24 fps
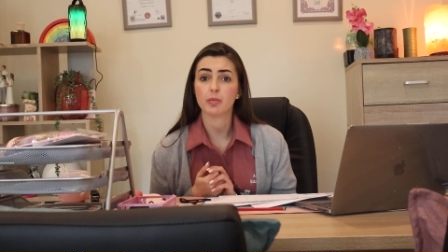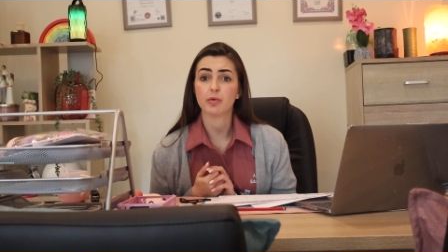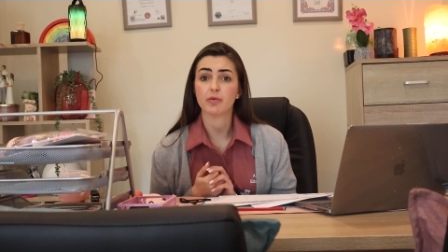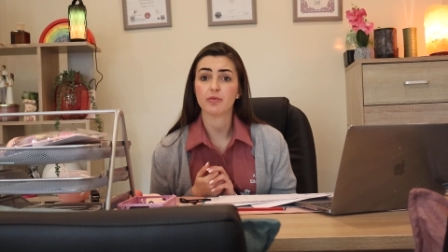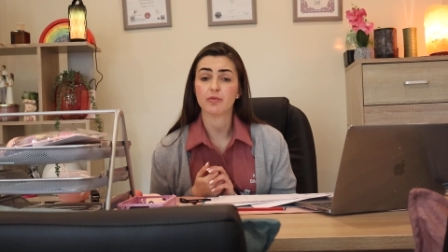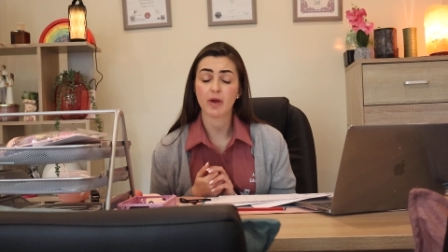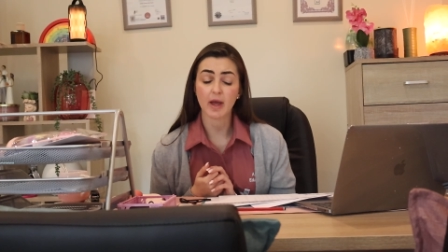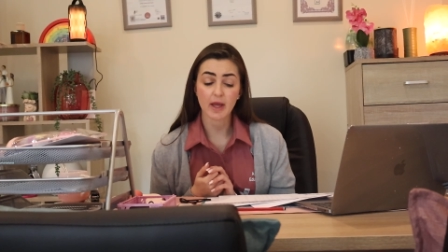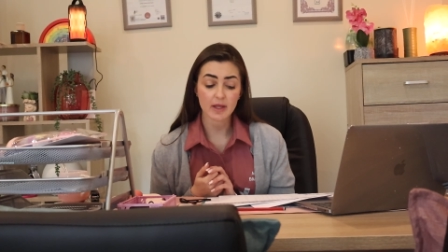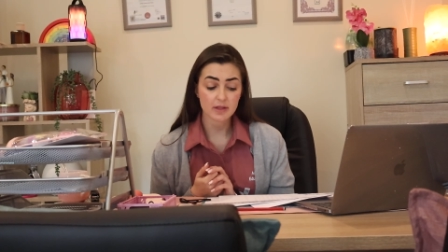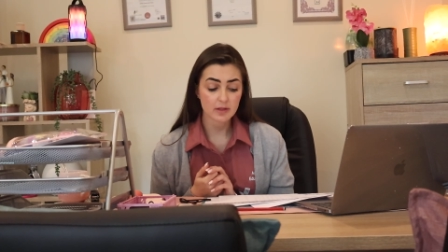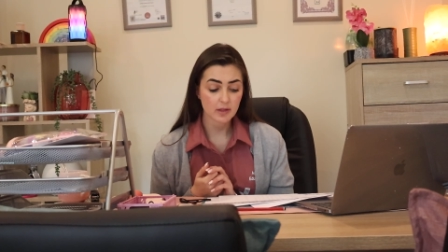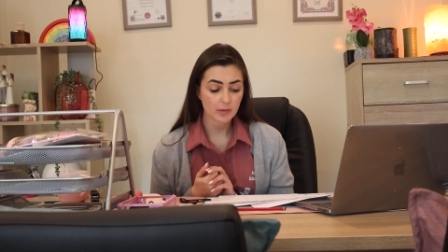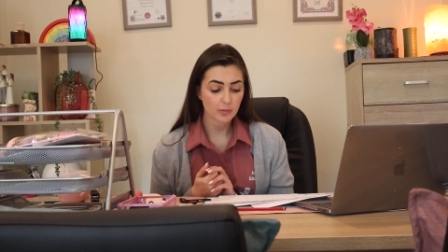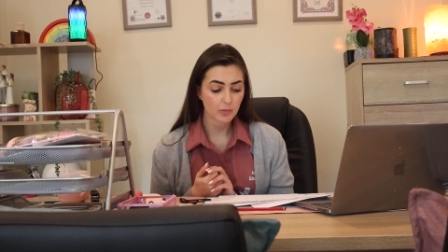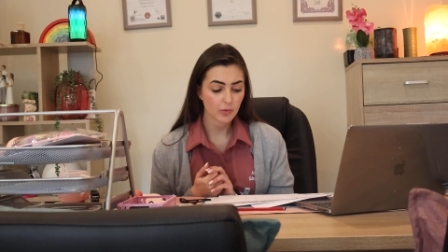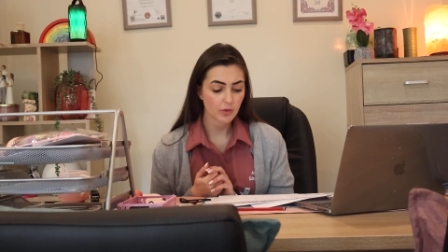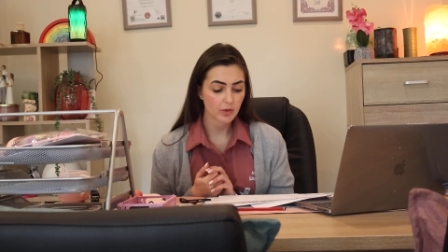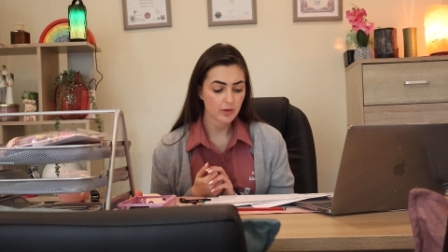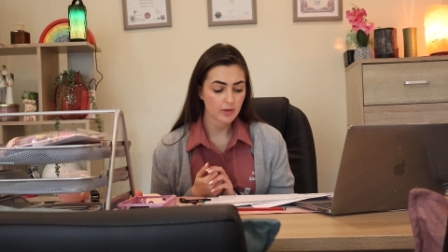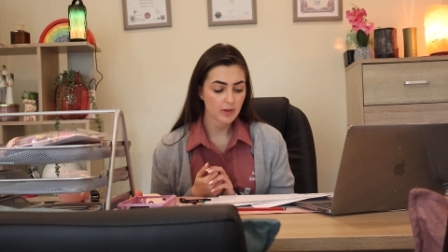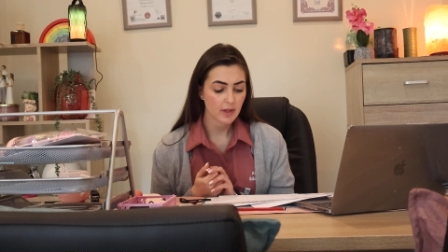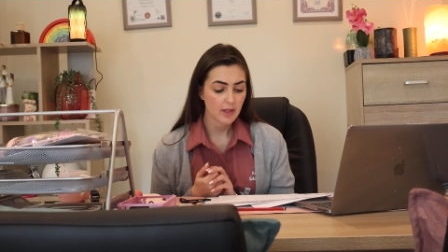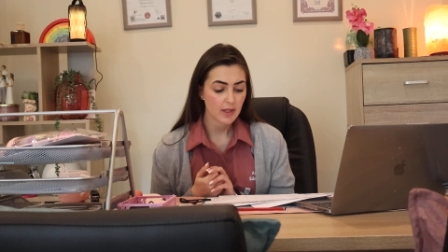provide them
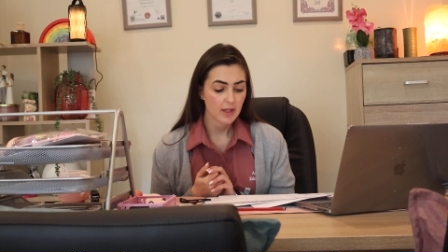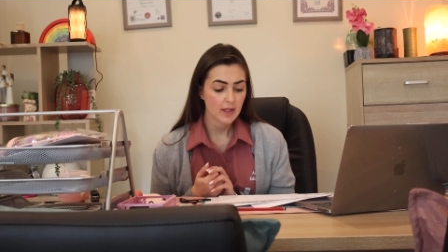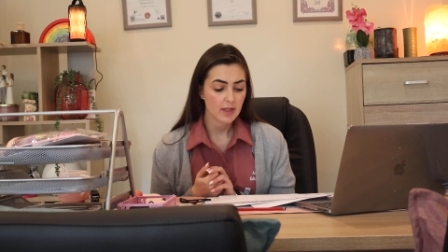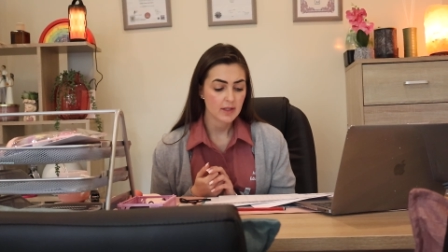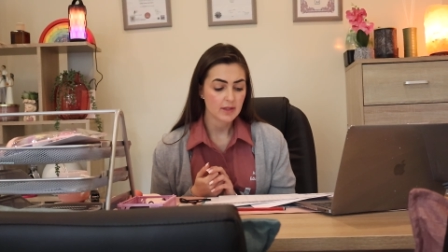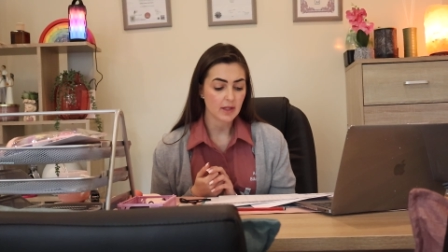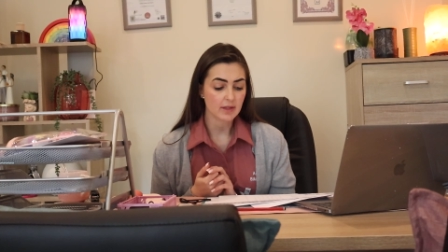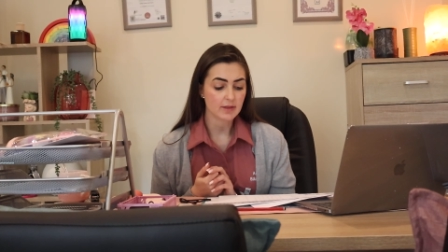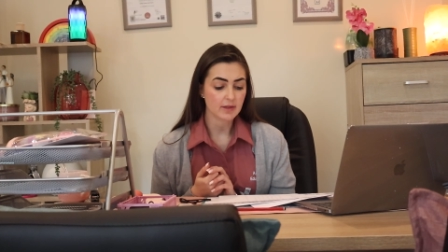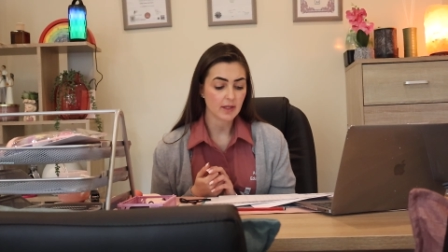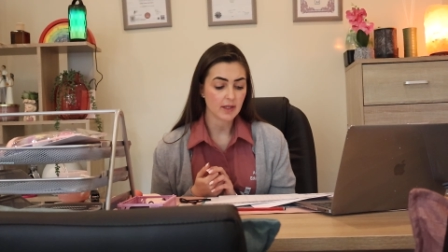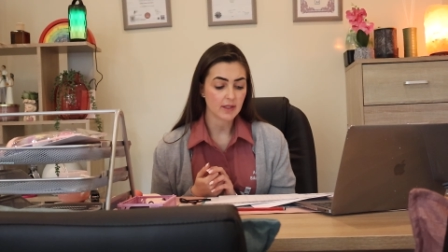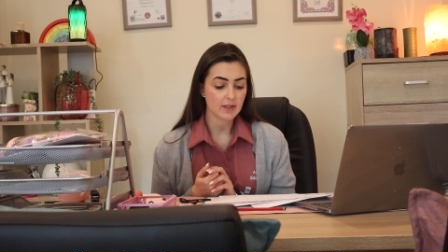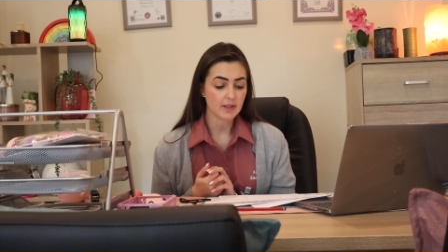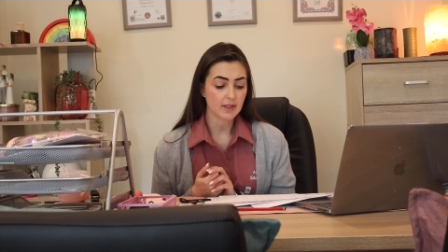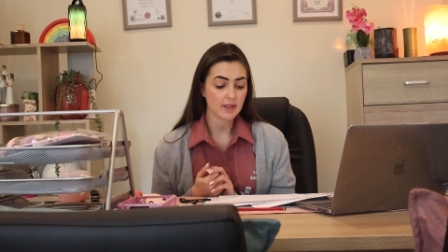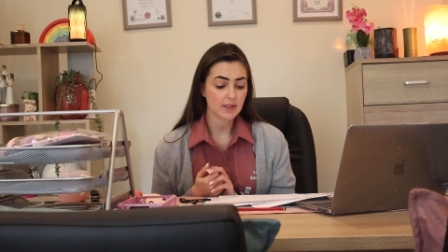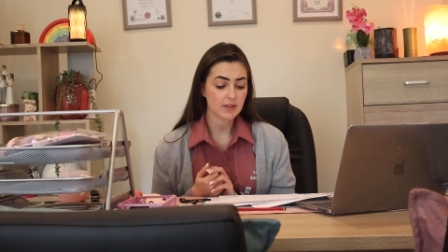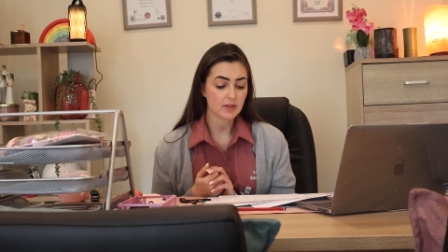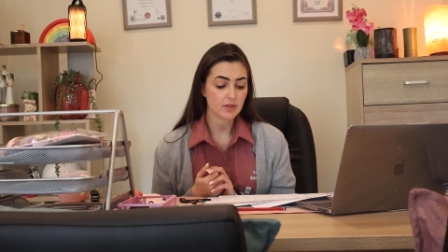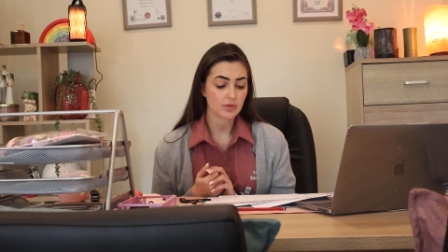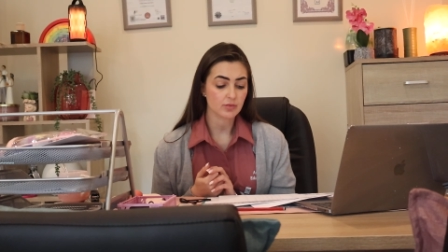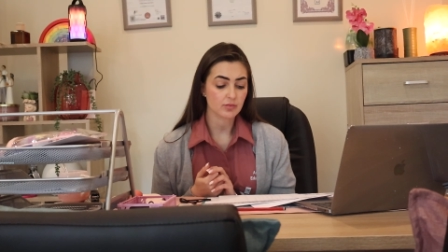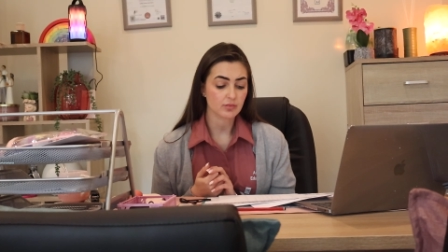with, that they
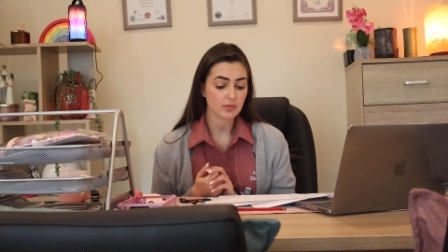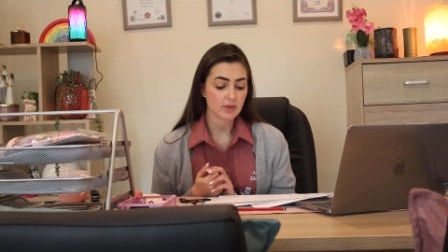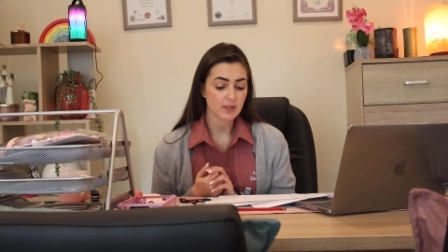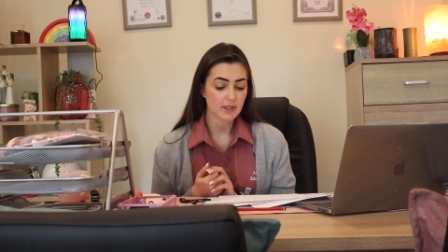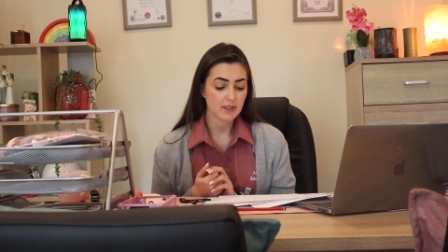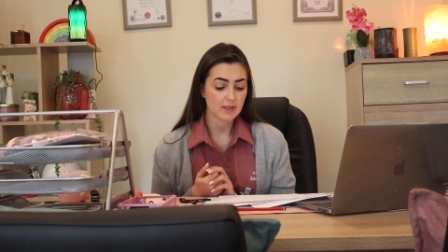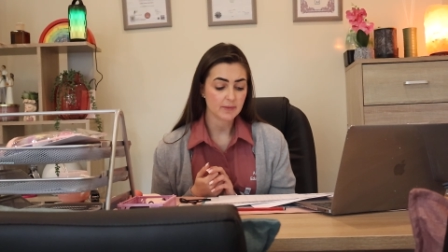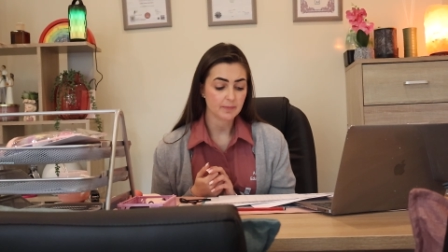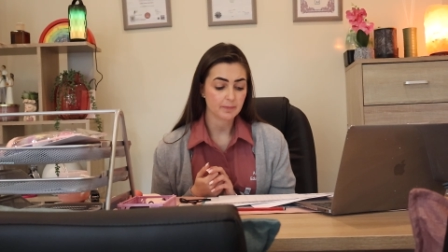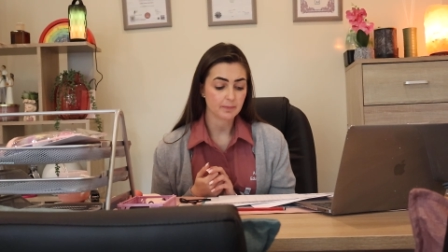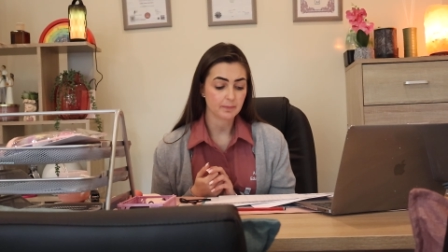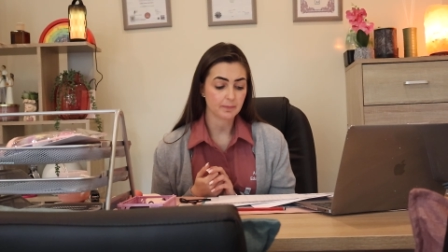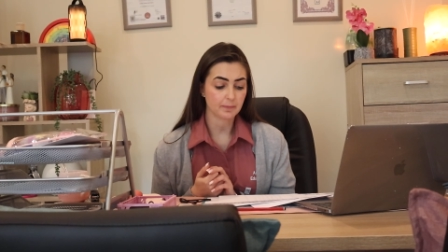need to read